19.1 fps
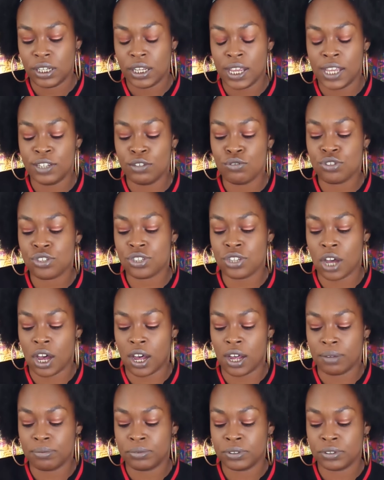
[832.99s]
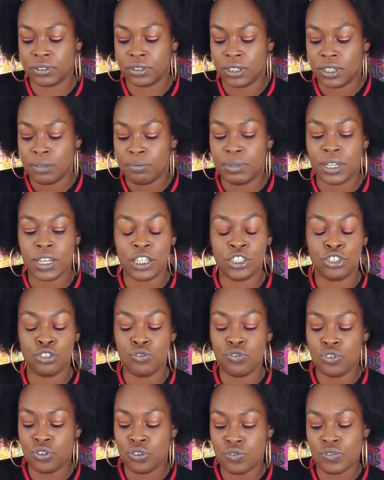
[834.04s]
and you stopped because
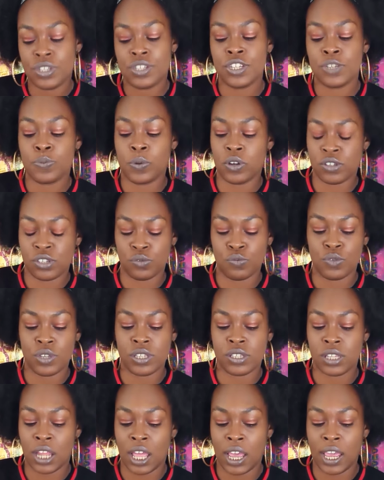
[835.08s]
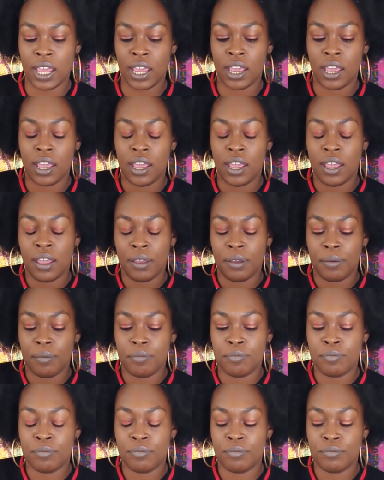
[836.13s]
you knew that this person was like
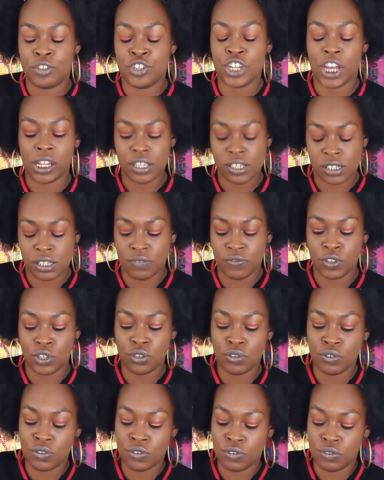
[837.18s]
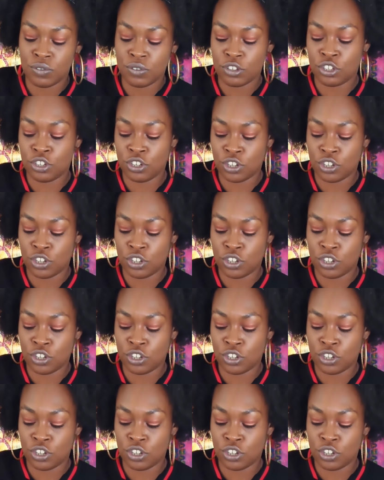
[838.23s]
jealous of you,